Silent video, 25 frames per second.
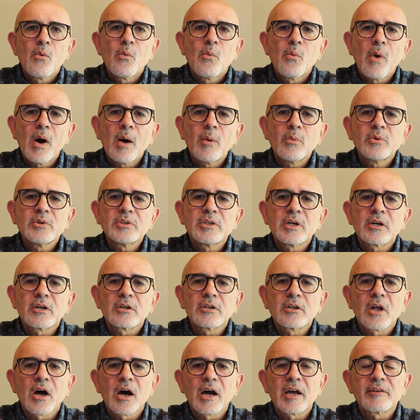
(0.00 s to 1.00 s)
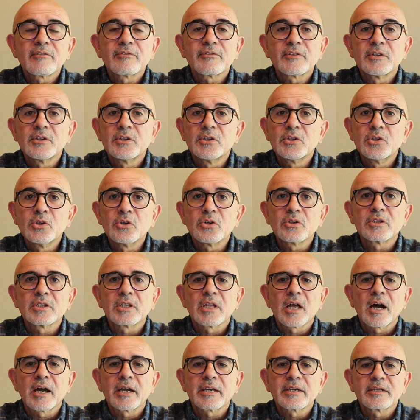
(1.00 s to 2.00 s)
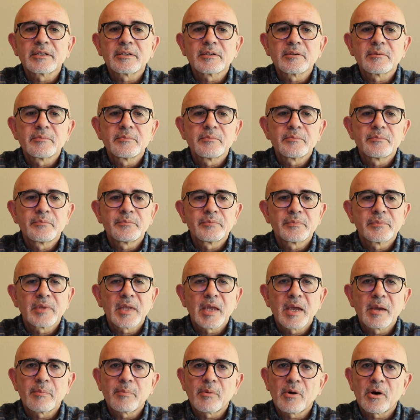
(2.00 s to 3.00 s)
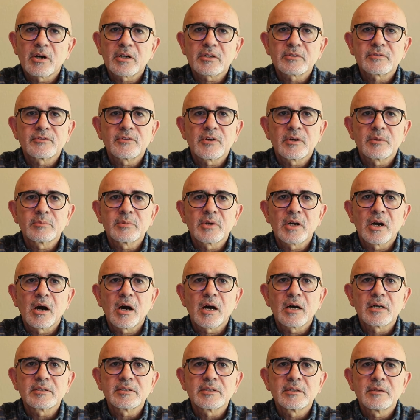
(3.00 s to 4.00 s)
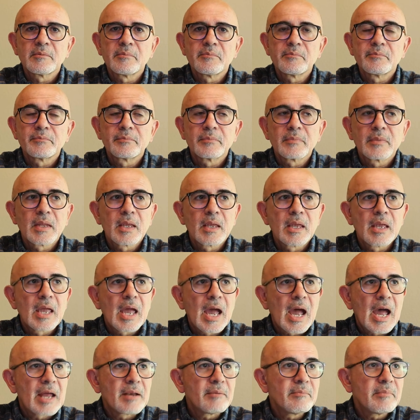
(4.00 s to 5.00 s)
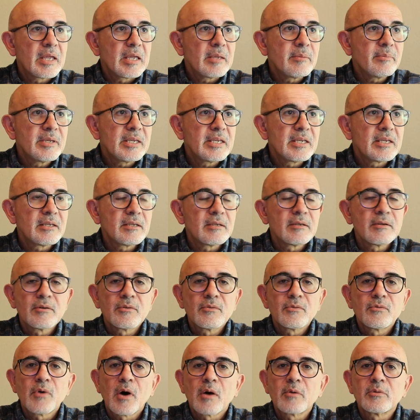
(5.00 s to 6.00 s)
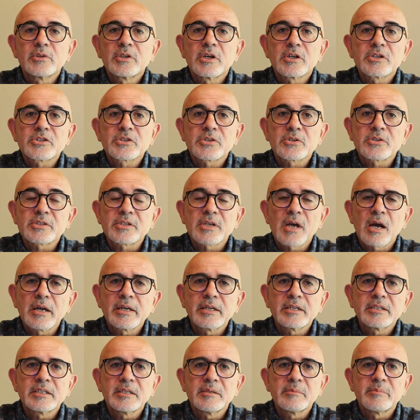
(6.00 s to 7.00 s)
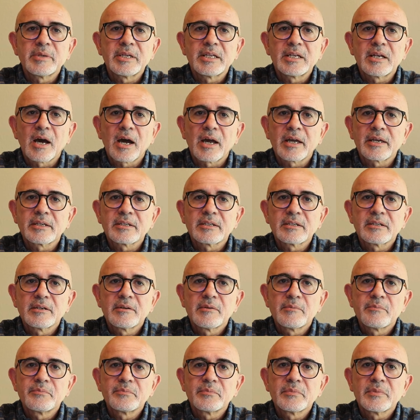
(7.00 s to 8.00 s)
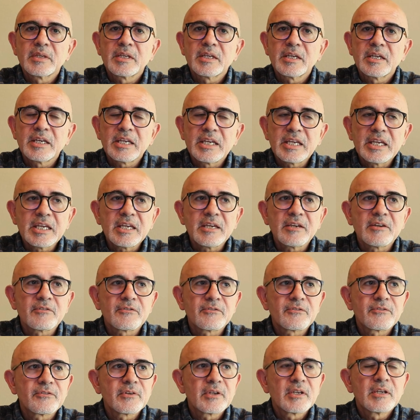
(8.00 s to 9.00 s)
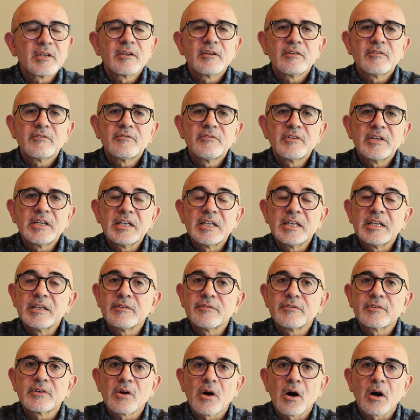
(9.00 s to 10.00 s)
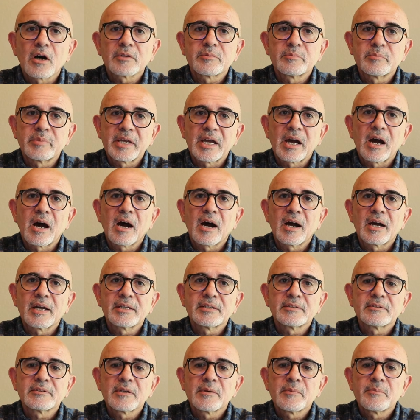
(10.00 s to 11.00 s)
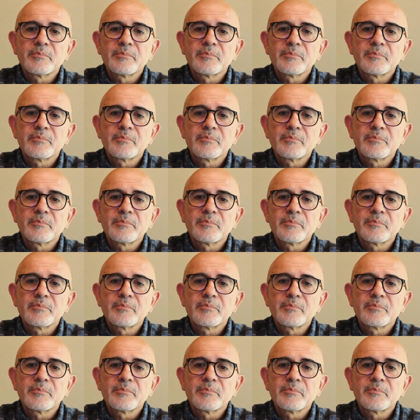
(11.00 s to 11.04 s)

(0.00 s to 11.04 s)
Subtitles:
What would our life look like apart from God? And maybe what would our society be like if we leave God behind?